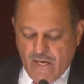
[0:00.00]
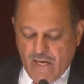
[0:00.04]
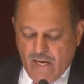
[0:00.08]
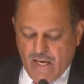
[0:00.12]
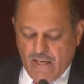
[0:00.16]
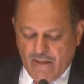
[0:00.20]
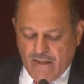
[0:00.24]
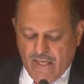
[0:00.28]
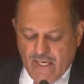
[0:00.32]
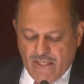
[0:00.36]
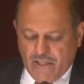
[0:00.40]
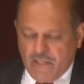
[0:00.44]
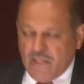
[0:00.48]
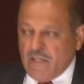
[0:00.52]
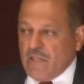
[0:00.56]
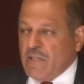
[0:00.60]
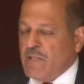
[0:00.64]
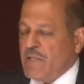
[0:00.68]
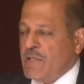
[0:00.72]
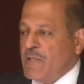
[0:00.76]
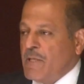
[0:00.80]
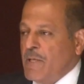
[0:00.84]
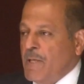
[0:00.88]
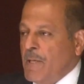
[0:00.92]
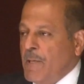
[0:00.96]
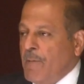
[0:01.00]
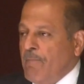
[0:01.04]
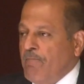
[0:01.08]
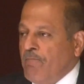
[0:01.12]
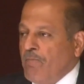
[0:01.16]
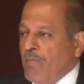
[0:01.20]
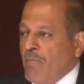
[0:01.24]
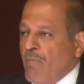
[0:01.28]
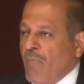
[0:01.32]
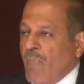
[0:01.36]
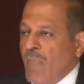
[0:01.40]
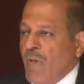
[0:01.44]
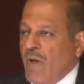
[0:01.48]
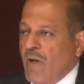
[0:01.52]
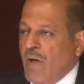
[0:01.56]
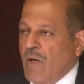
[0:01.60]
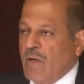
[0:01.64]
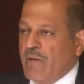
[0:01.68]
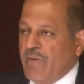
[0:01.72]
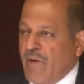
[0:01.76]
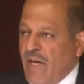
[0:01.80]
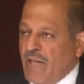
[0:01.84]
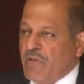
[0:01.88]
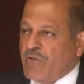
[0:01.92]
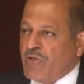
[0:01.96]
and that is a
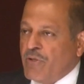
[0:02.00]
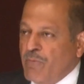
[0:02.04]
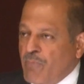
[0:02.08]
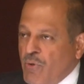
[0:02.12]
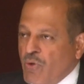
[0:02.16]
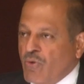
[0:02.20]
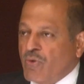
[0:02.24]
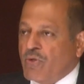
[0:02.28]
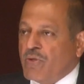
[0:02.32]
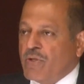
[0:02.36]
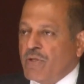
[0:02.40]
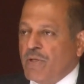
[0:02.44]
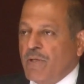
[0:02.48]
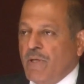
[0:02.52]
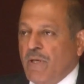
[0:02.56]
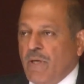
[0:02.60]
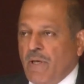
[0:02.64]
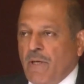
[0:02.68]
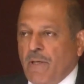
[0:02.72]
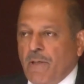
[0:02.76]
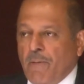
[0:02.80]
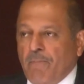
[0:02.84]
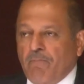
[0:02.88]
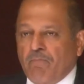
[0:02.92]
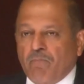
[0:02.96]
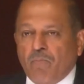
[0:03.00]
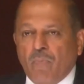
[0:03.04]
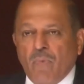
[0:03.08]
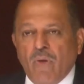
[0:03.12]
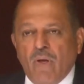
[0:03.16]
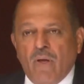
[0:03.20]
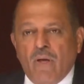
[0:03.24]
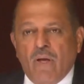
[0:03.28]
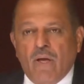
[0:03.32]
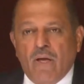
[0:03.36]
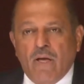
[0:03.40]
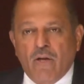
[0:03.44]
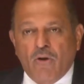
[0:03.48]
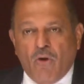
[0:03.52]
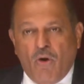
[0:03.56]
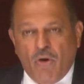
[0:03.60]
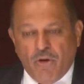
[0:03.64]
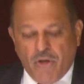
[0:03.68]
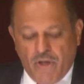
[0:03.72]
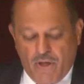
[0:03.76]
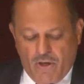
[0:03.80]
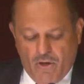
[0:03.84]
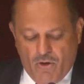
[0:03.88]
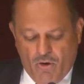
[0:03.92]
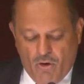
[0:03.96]
great tribute in
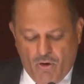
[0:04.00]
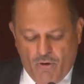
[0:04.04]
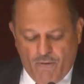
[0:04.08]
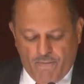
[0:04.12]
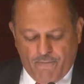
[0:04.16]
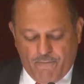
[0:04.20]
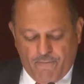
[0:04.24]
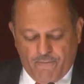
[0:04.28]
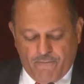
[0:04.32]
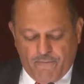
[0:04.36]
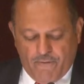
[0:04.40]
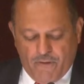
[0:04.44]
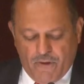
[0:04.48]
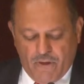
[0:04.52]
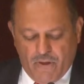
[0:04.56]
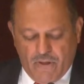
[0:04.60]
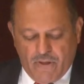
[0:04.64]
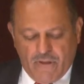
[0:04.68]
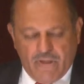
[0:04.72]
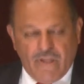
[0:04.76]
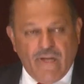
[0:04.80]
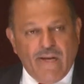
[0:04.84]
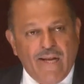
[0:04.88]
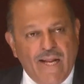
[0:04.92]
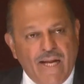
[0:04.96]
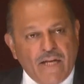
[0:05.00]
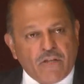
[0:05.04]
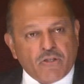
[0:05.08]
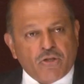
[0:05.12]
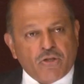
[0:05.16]
honor of the late